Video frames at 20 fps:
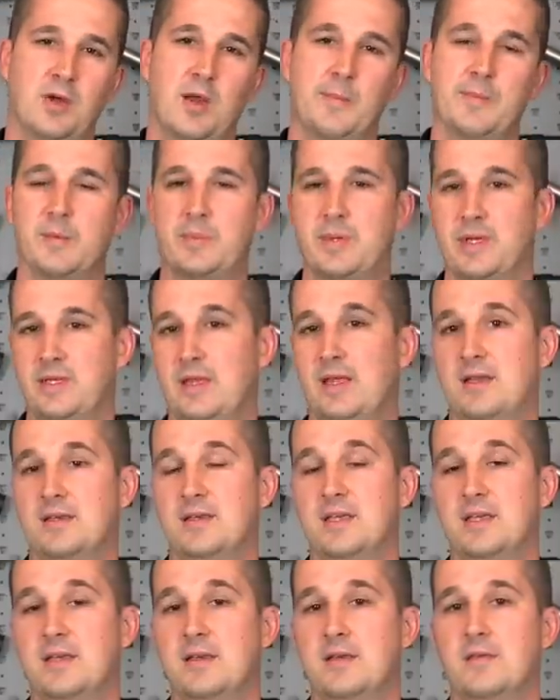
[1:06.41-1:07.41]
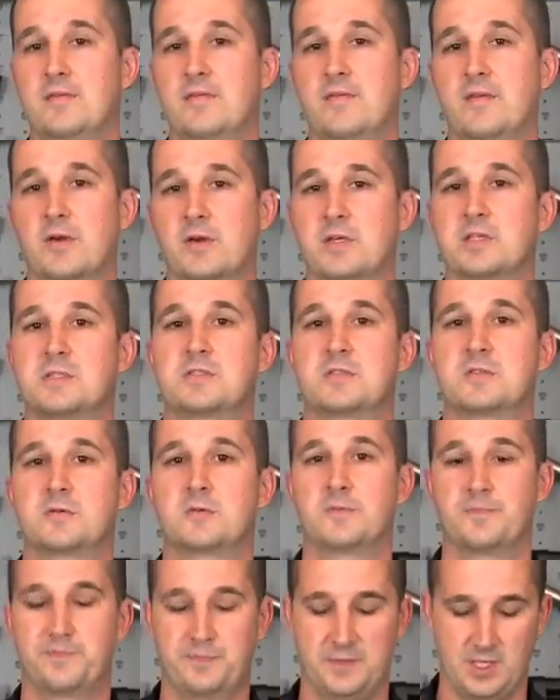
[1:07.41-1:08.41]
I'm going to pick that date very soon.
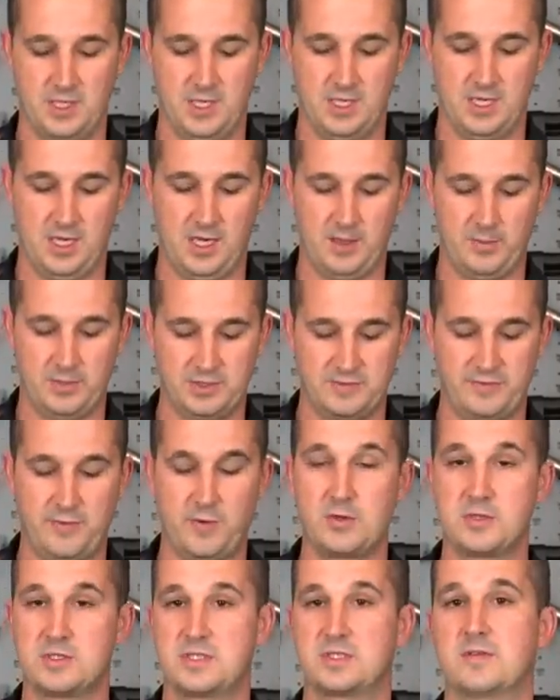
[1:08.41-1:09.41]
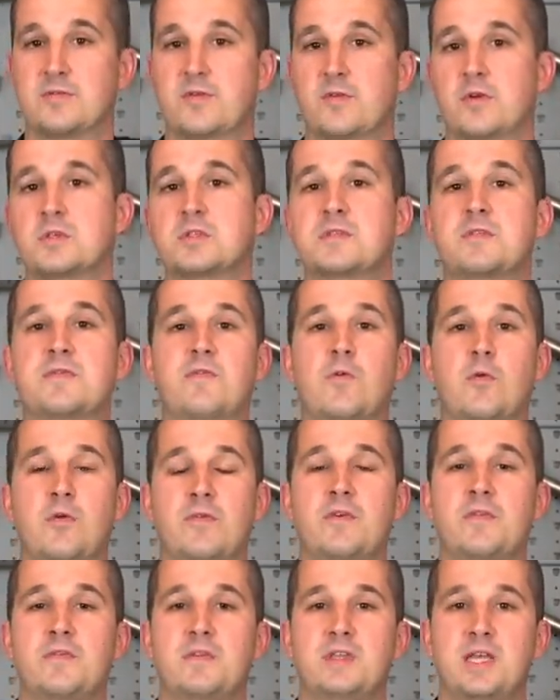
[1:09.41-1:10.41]
Uh, but as far as the Vers four
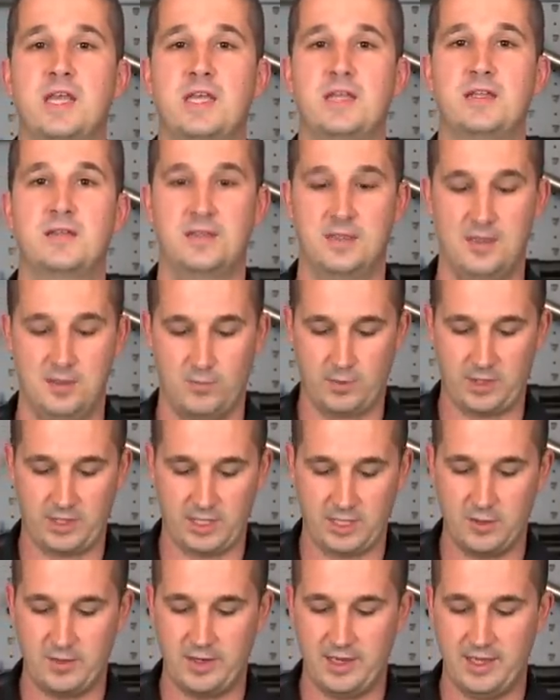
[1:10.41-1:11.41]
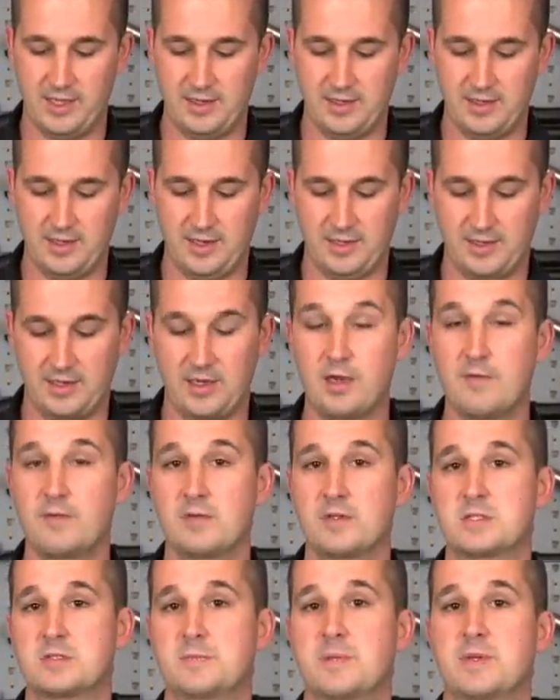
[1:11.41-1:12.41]
fifty-eight, we're going to go ahead and
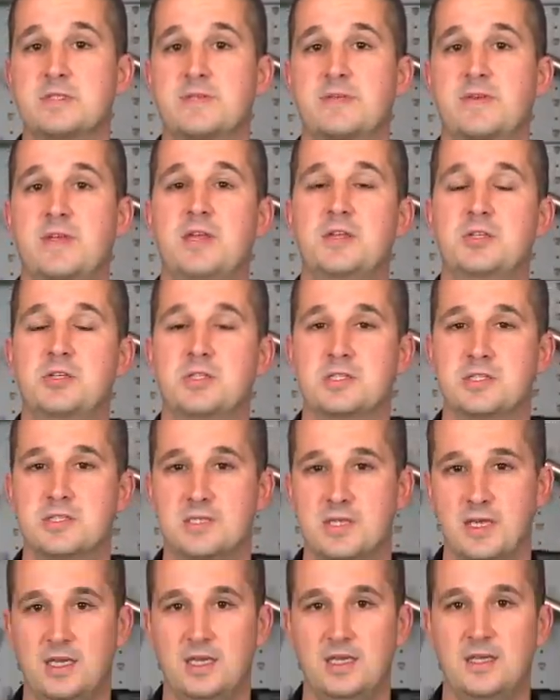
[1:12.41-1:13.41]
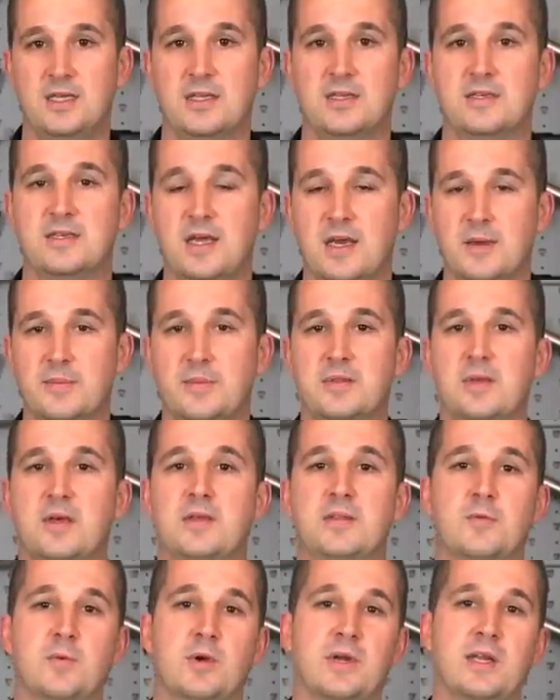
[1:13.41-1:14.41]
cover the specifications in depth,
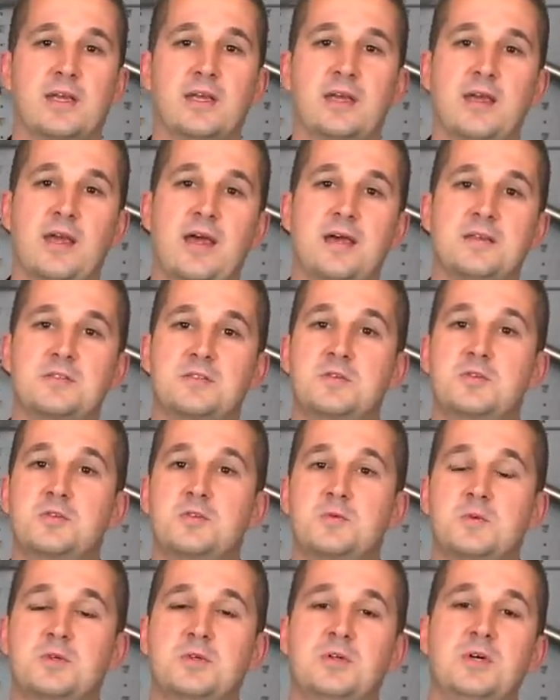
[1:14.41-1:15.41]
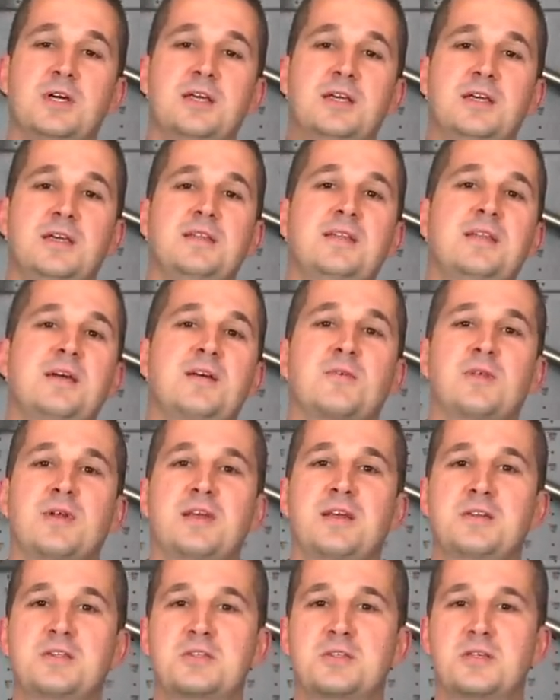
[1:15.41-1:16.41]
and then we're going to, as usual, hit that
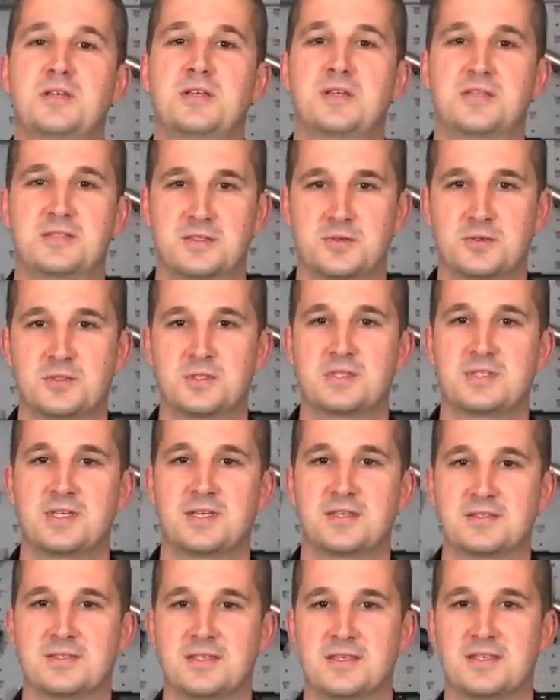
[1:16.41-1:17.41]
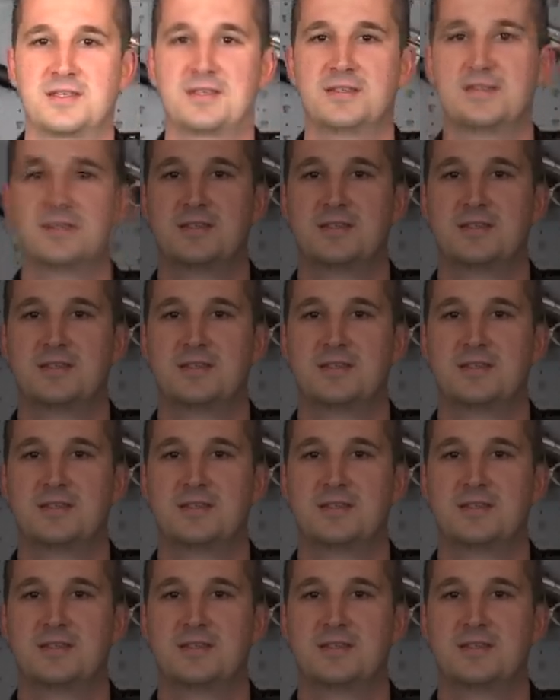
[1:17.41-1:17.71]
range and see what she sounds like.